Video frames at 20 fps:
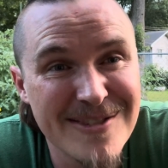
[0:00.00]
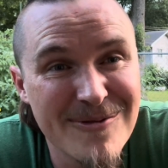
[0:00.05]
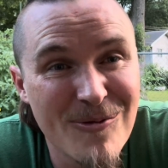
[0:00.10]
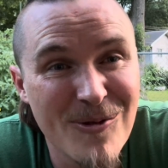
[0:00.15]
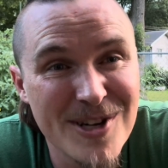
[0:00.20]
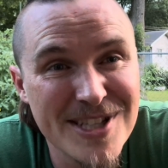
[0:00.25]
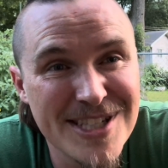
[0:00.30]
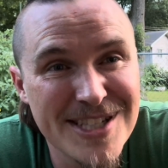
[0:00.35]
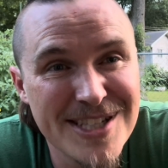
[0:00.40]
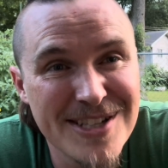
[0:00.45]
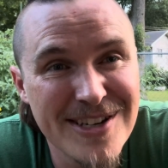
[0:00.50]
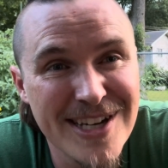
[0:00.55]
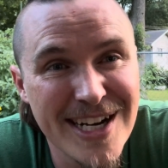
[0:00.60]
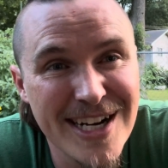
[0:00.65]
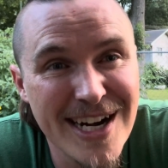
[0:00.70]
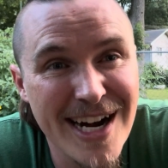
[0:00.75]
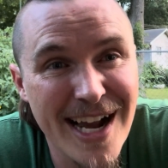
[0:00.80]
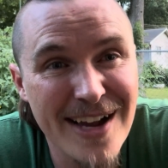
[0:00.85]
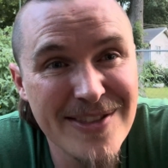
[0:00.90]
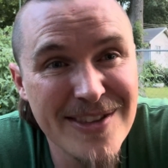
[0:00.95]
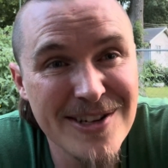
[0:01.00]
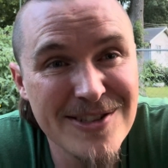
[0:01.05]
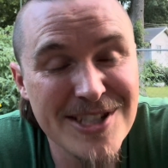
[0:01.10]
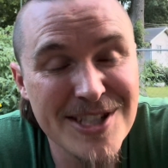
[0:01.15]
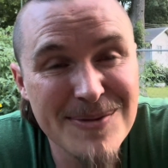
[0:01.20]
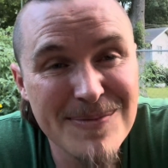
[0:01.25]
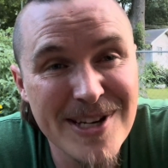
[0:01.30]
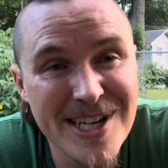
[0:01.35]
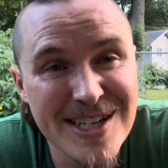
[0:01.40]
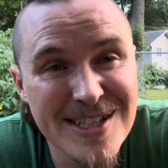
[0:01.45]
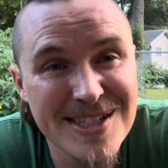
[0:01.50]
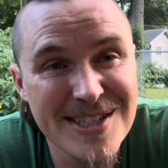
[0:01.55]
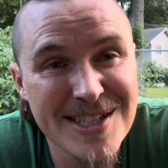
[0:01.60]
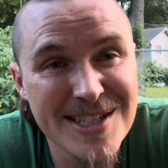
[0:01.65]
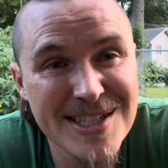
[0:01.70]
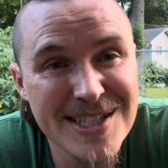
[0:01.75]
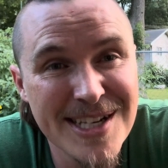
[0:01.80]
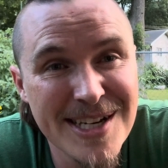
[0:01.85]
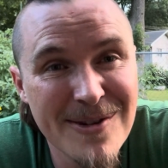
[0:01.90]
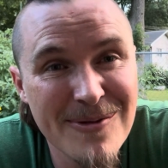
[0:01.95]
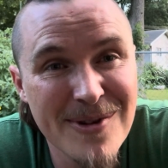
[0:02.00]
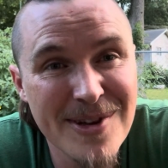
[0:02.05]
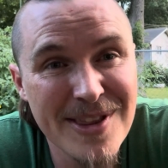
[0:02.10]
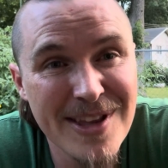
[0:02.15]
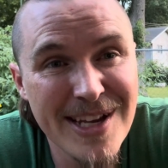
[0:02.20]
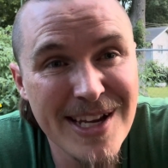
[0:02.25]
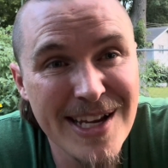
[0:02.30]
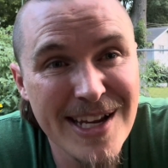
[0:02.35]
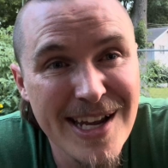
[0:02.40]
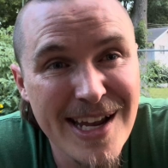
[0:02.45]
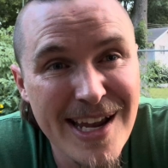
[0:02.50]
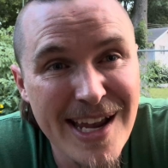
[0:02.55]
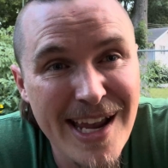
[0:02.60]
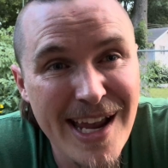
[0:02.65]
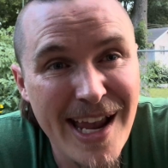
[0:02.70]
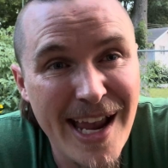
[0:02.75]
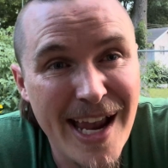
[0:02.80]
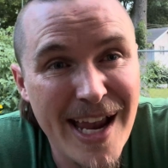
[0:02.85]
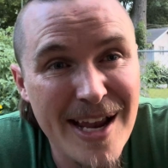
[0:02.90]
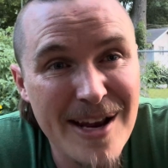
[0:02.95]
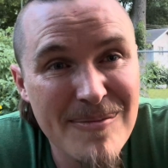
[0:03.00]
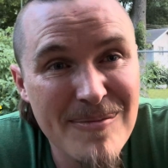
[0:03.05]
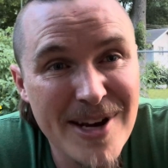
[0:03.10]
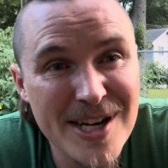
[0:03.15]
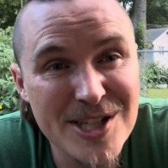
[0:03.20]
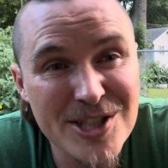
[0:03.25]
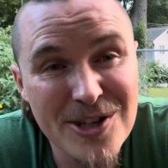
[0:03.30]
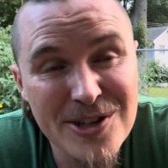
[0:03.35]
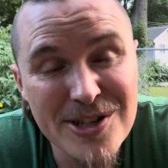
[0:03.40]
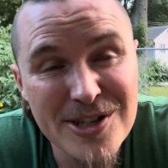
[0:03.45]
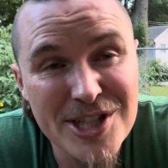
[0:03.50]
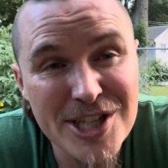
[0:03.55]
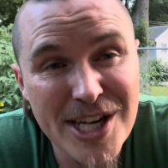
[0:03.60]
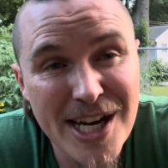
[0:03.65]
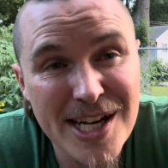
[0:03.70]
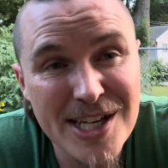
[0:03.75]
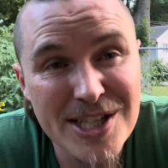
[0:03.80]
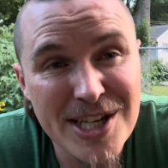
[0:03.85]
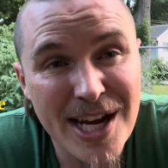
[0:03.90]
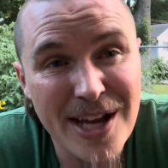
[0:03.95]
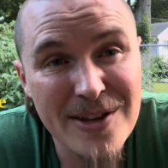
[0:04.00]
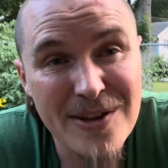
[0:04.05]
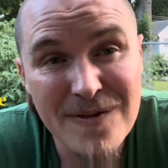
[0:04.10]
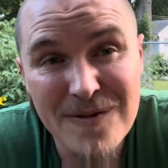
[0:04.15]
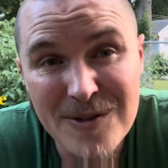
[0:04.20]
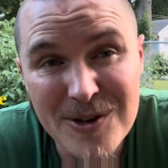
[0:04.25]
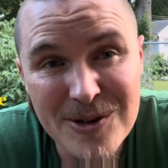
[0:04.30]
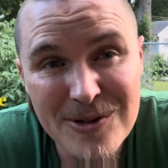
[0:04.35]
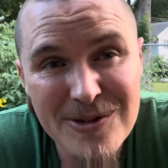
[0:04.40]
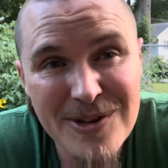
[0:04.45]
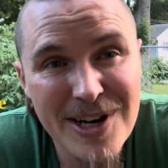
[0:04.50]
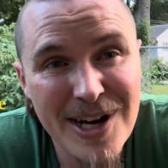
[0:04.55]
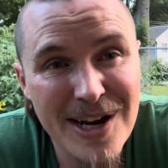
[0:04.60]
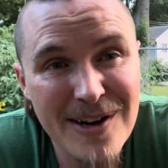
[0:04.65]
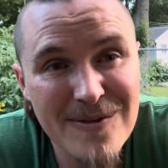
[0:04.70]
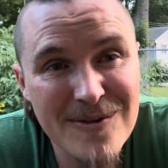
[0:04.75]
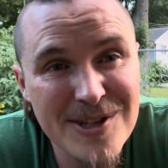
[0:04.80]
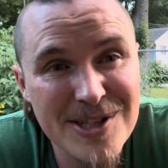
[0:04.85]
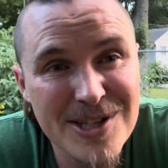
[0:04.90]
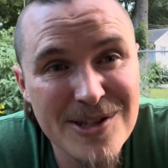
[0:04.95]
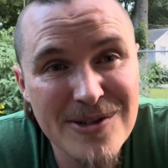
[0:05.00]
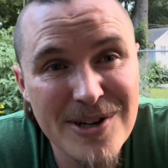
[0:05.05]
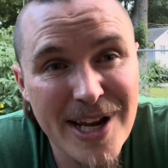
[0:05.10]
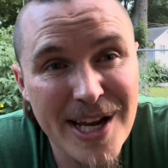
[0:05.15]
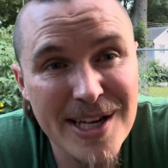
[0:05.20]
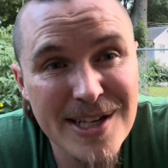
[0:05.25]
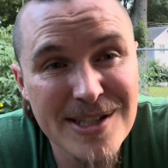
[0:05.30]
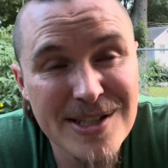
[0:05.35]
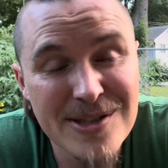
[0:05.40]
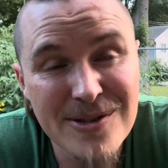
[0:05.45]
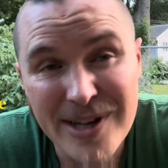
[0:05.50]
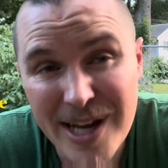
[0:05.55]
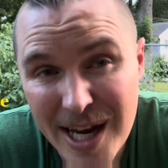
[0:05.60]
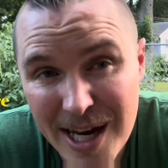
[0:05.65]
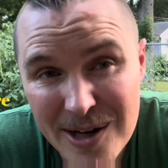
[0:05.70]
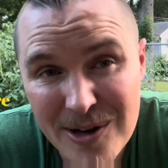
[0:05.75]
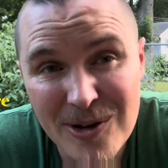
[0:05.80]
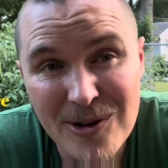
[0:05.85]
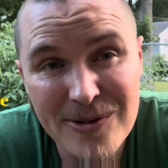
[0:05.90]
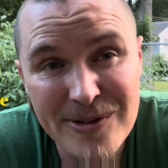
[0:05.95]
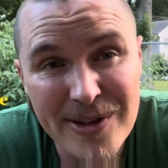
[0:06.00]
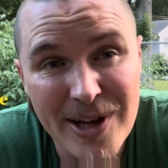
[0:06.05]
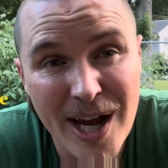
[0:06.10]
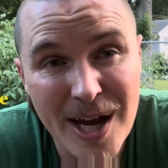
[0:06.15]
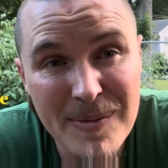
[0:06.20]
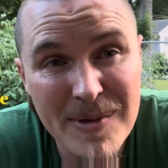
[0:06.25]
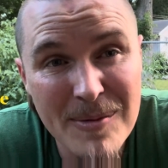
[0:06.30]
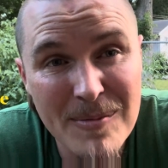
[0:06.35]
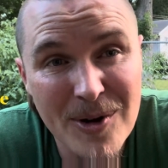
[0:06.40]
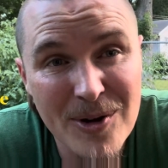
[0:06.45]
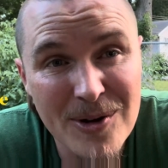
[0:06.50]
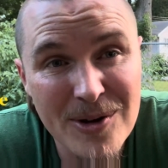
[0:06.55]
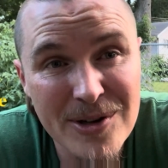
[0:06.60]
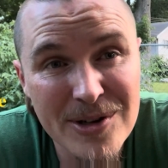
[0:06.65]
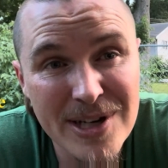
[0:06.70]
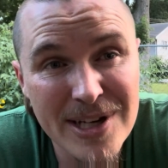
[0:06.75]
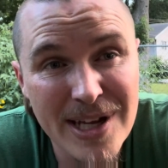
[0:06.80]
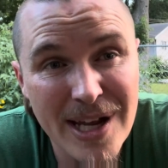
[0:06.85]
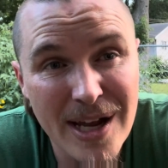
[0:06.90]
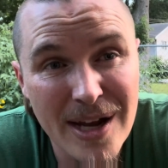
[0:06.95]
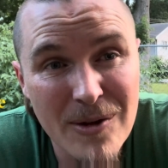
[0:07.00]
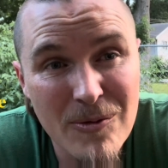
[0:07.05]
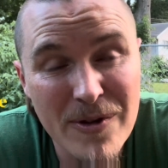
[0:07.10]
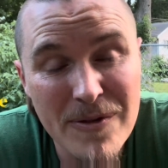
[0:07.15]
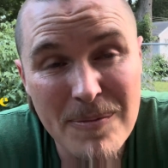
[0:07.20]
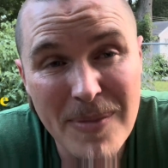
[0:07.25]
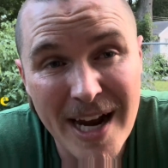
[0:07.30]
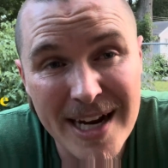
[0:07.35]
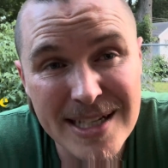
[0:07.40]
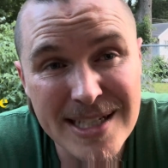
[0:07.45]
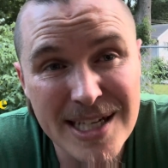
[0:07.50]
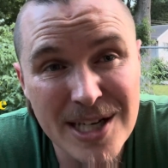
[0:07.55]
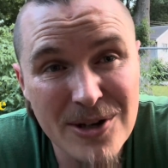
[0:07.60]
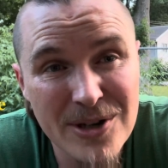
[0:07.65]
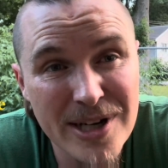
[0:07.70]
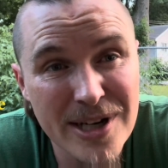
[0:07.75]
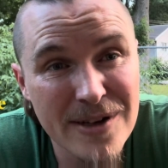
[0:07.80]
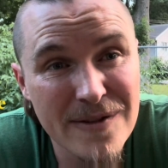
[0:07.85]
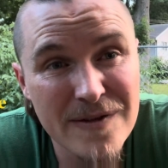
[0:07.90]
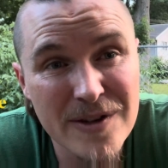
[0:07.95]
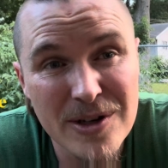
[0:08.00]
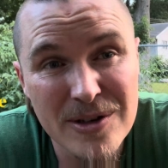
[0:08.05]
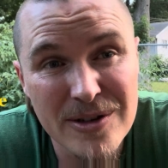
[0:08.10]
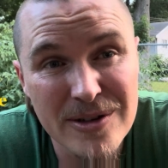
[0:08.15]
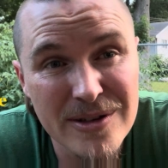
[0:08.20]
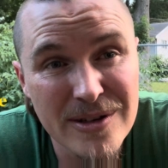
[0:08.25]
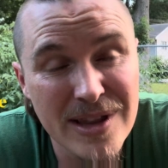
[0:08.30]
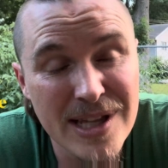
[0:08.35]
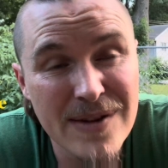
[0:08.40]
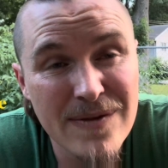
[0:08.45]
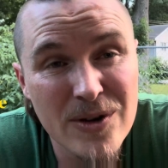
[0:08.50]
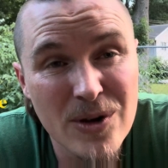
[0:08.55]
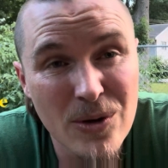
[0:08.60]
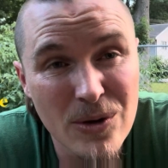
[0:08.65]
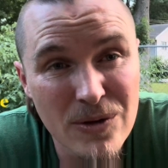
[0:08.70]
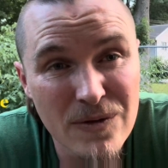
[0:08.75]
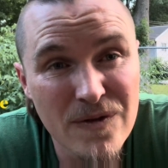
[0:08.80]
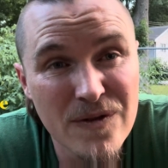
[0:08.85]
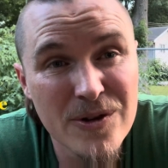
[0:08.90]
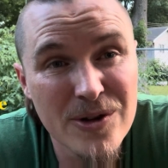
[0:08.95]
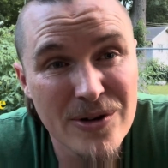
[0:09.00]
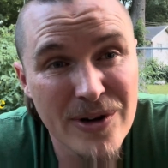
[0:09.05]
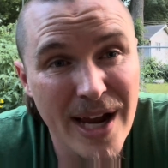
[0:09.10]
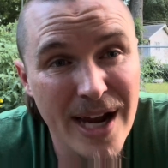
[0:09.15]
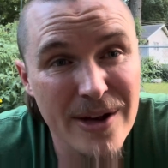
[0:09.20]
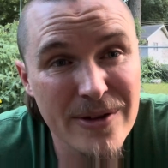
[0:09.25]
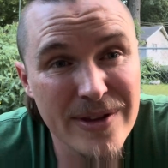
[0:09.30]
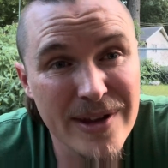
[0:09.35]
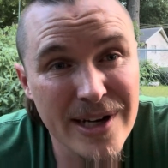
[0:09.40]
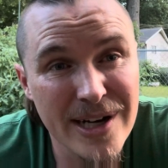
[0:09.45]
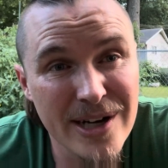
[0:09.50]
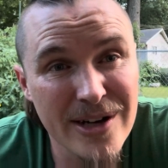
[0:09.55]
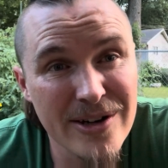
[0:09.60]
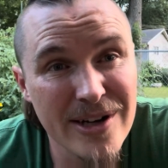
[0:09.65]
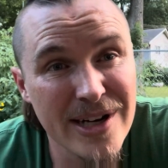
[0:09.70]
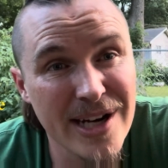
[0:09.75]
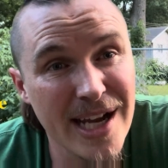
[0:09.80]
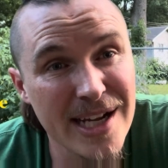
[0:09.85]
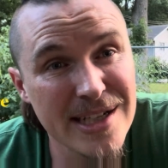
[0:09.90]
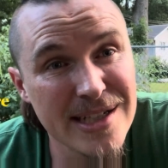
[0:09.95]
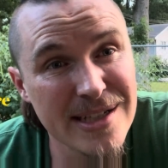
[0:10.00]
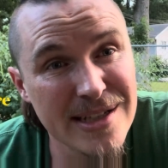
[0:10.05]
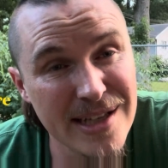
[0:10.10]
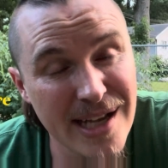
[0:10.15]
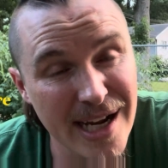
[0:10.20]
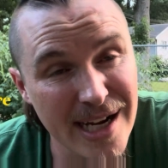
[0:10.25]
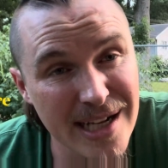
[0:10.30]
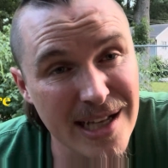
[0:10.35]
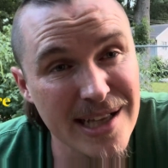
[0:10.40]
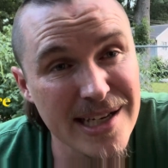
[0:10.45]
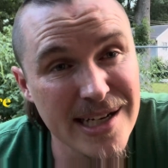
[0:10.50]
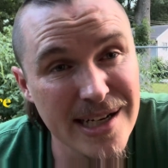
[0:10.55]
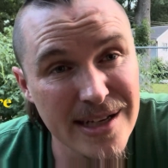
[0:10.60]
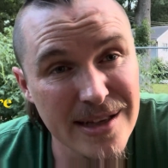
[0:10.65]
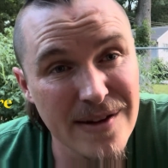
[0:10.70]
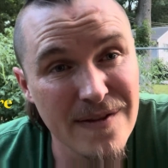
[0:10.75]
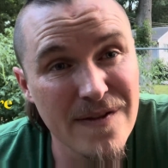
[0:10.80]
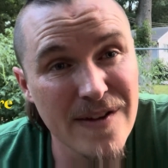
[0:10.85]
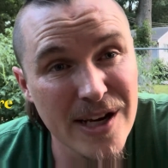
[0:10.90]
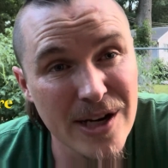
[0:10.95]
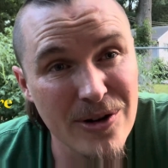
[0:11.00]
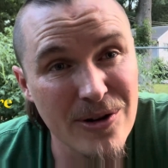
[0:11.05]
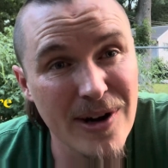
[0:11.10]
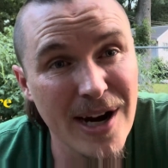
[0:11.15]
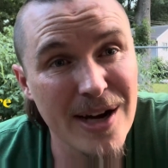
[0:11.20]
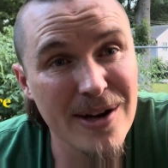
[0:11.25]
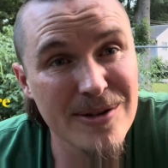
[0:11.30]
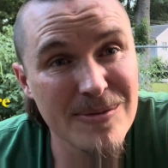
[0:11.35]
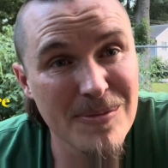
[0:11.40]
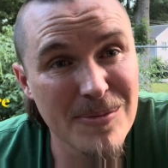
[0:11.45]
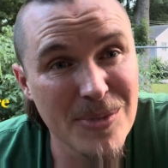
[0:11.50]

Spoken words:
once you get it out there, just be consistent with it and make sure you change out the food every 2 days. You can hurt the hummingbird with bacteria if you're leaving old food out there and not cleaning the feeder out.